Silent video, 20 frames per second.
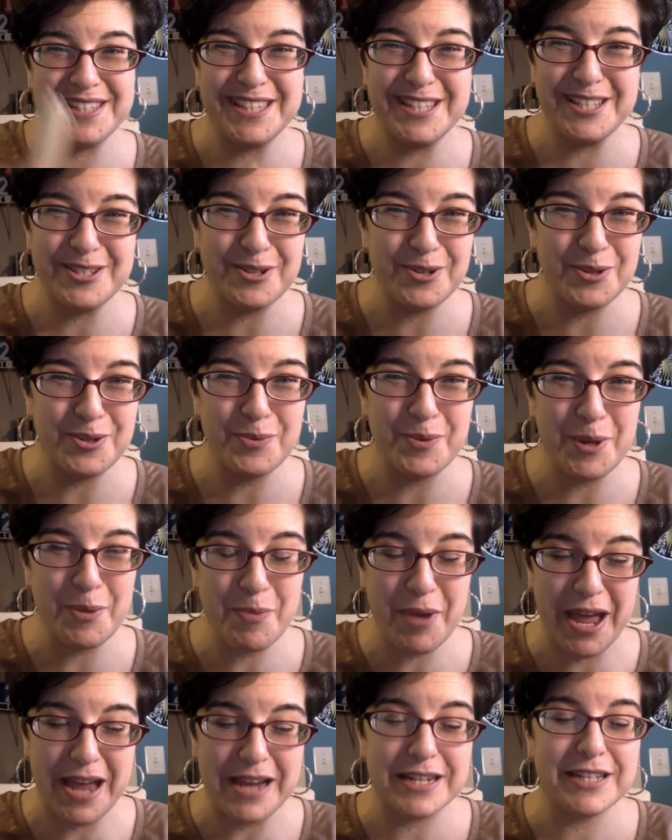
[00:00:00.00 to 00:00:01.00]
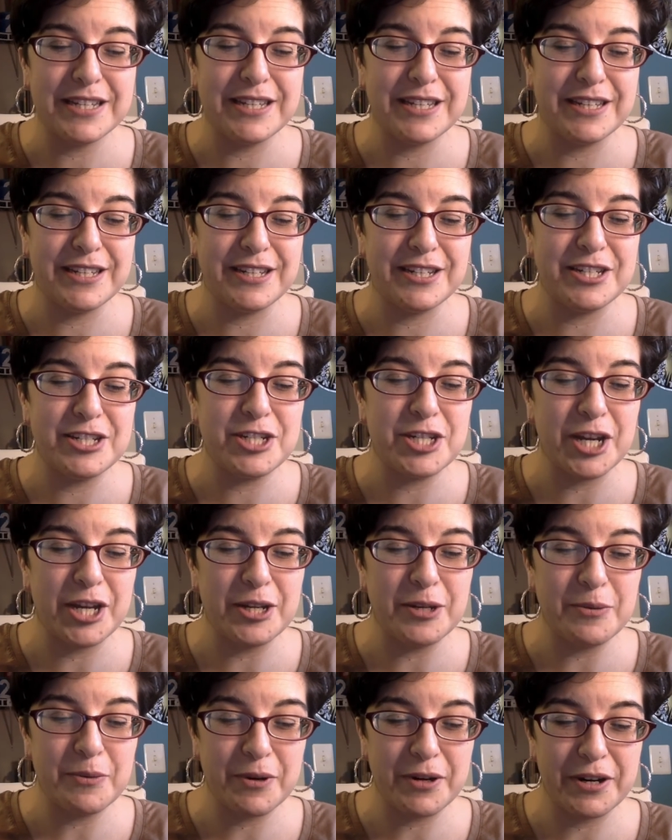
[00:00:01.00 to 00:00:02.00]
these all the way back in
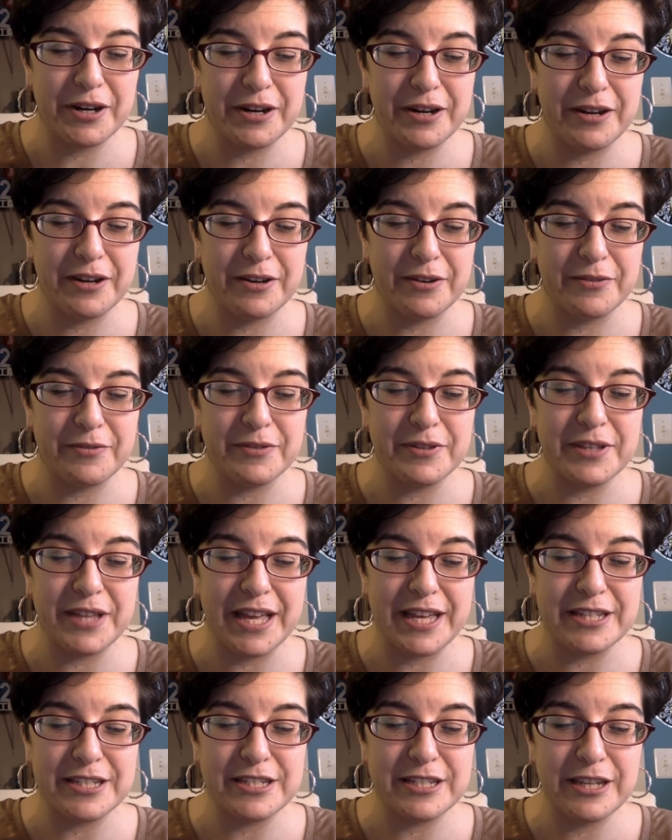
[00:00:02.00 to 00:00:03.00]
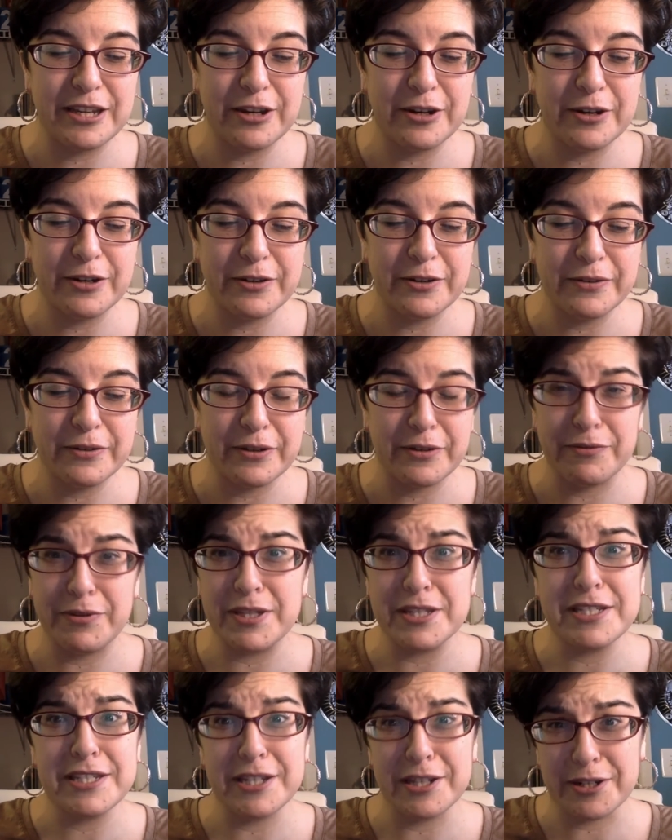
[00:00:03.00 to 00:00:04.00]
January of this
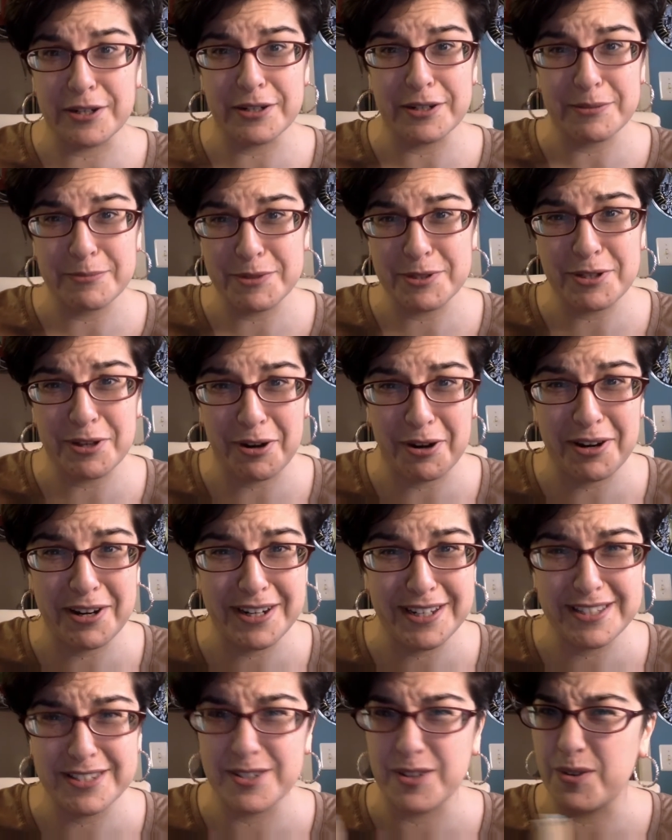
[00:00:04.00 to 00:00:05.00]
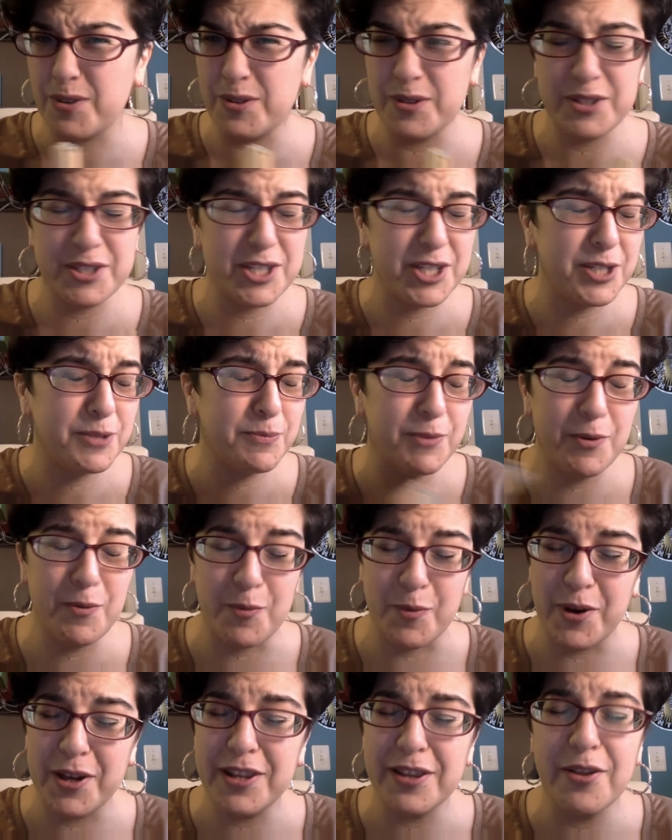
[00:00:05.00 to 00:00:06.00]
year. I'm sorry, it's all just been
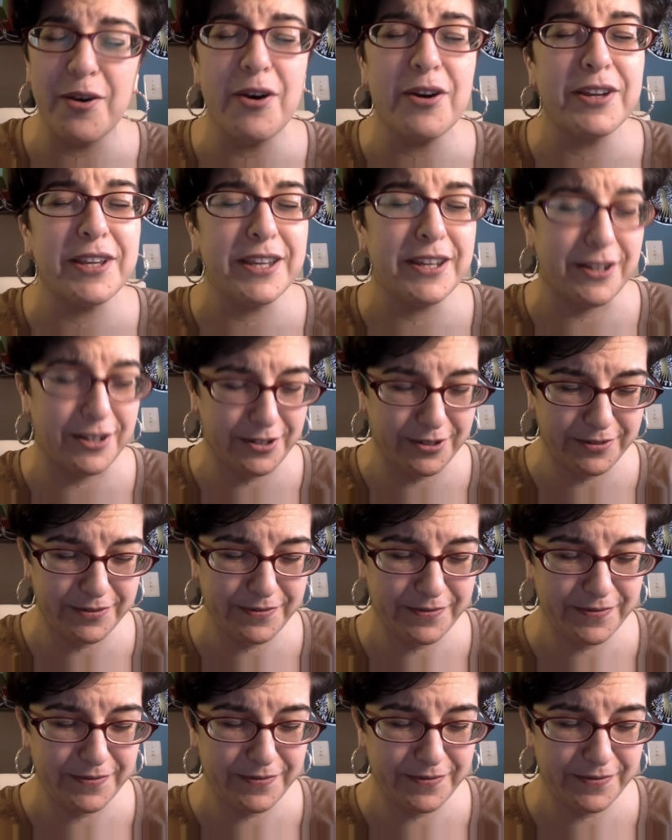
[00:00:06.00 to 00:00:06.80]
one long year.